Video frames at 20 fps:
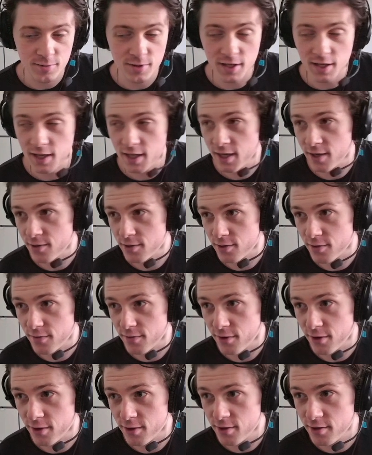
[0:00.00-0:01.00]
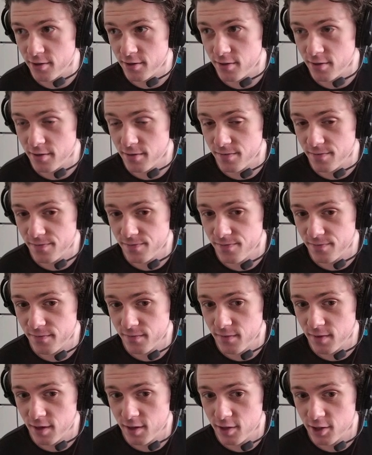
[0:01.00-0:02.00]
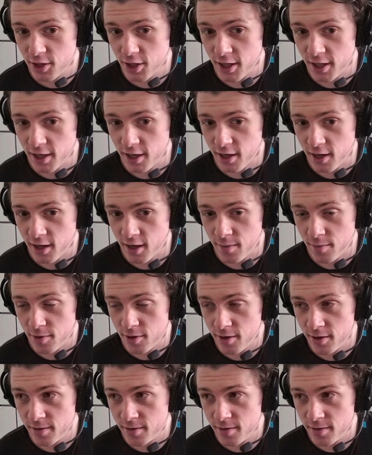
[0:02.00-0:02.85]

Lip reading: encounter first, Chadacabra.